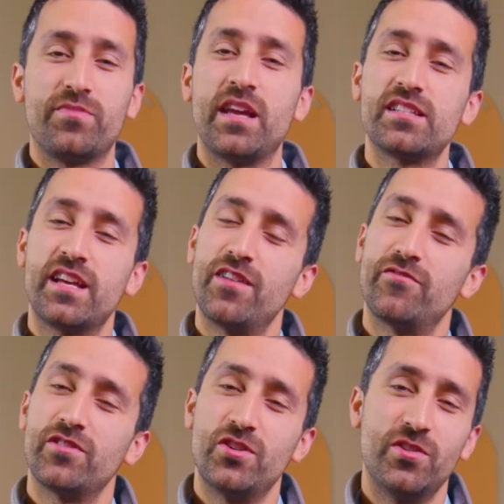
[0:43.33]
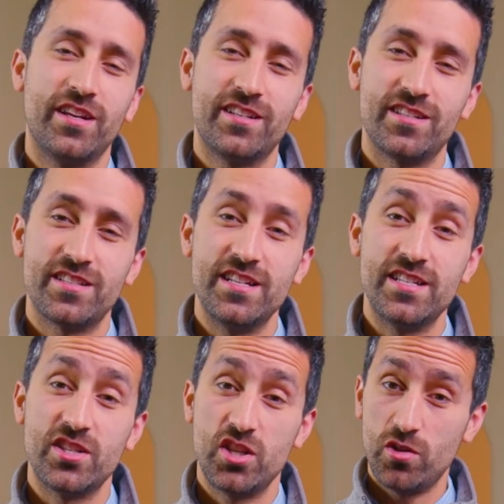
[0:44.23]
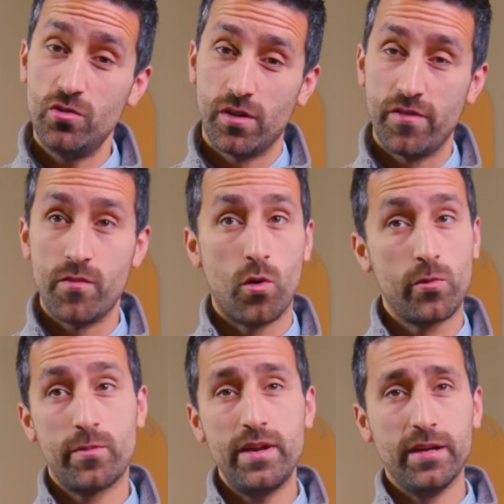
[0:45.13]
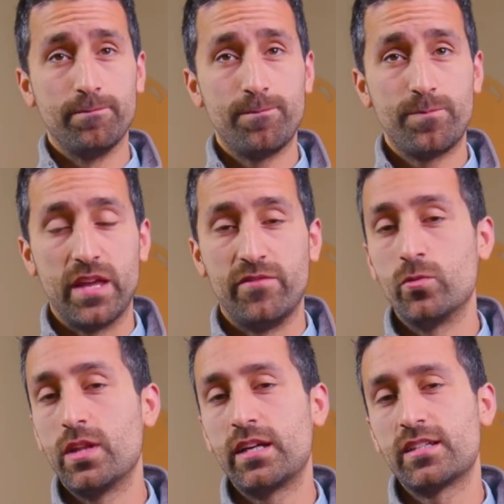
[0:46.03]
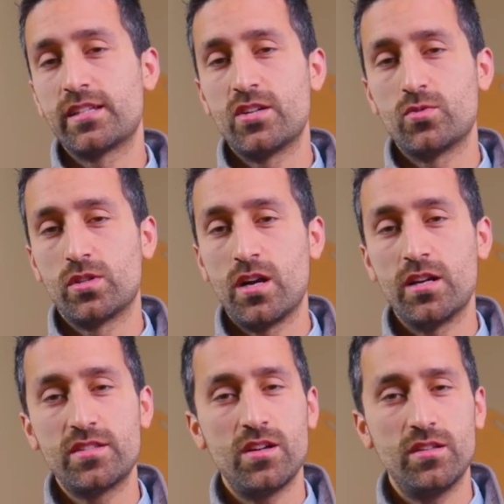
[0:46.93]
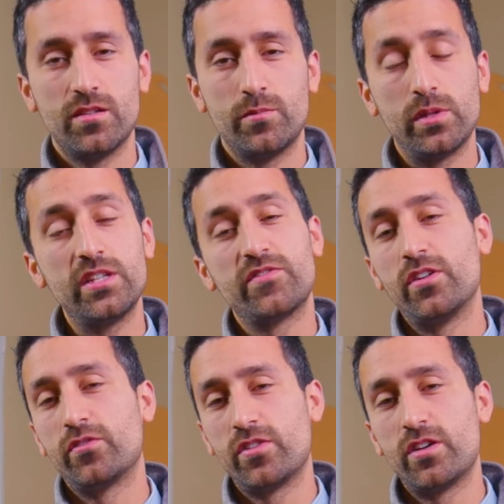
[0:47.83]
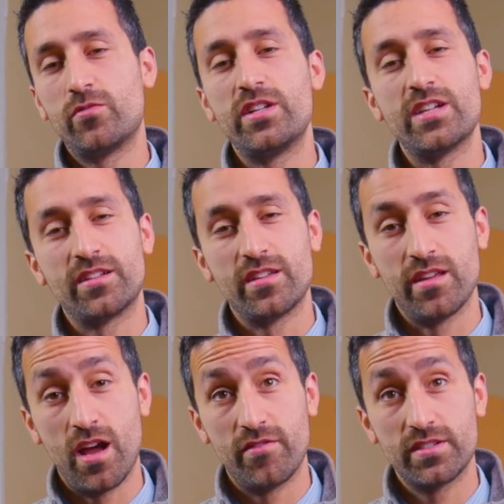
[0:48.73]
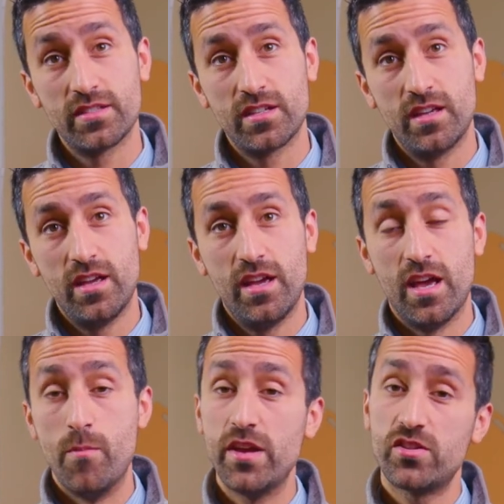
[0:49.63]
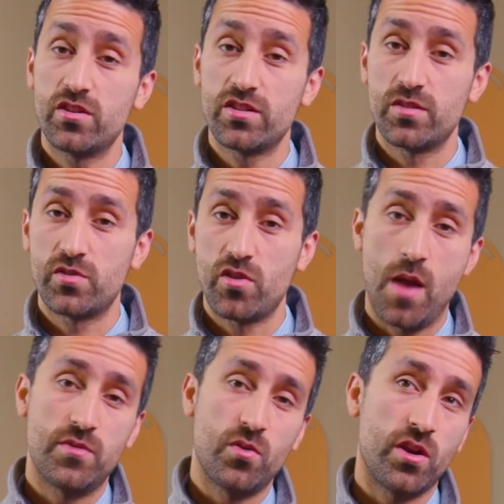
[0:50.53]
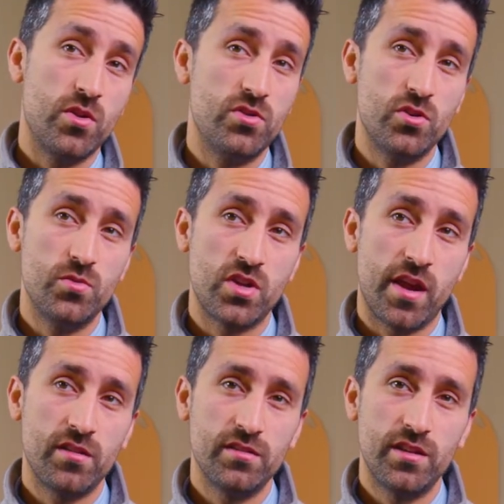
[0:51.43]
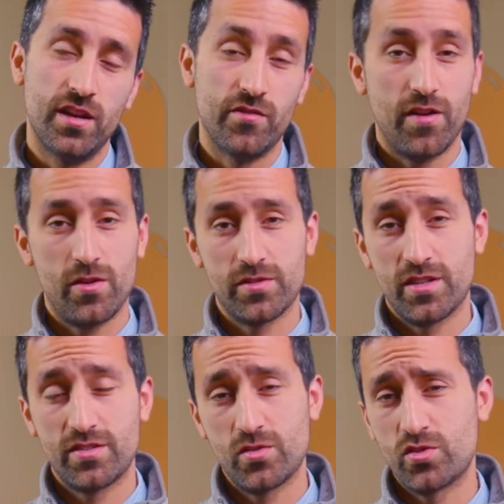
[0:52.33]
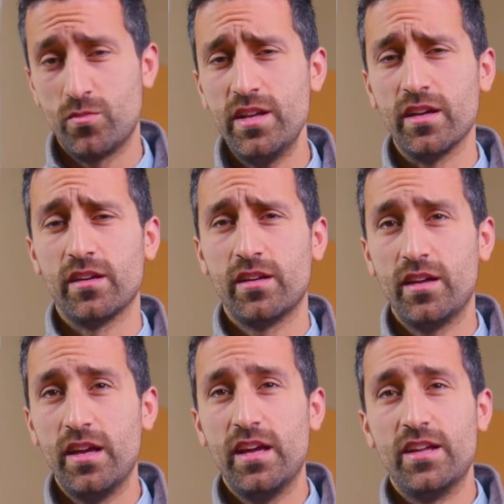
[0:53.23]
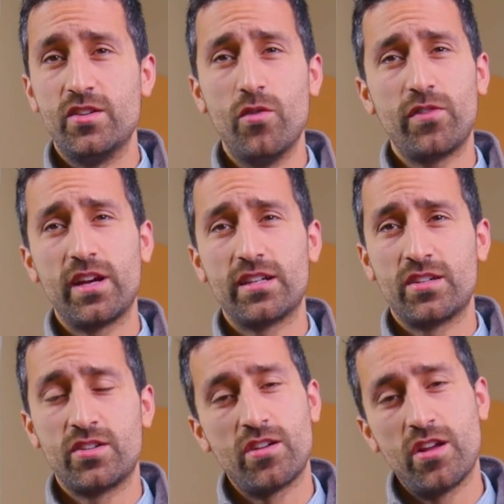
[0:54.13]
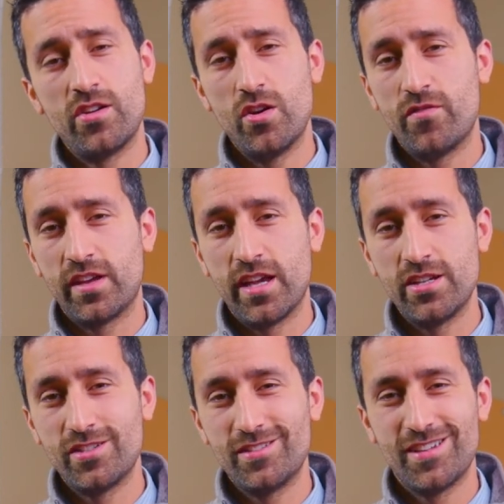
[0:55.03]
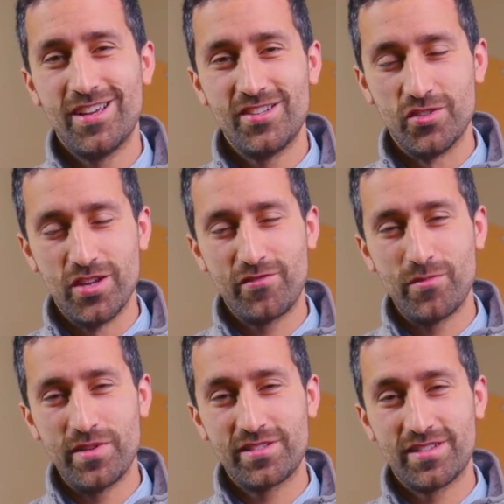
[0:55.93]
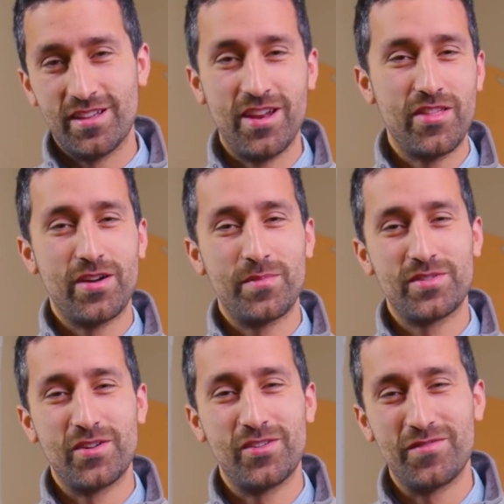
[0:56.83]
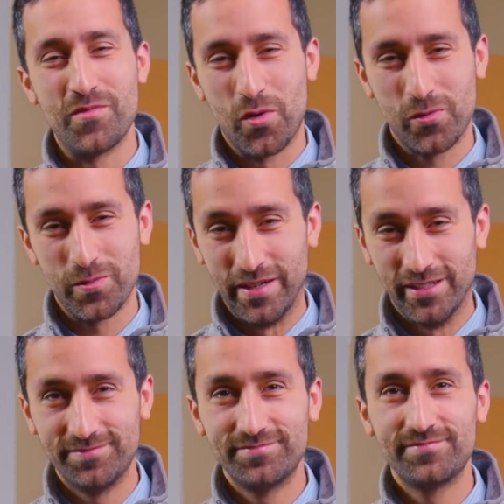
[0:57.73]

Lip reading: Thanks again for tuning into Season 2 of the Morwood Minute. If you would like to schedule a consult, please feel free to reach out to the office. And make sure to subscribe to our YouTube channel and follow us on social media. And don't forget to turn on notifications so you never miss another episode of the Morwood Minute.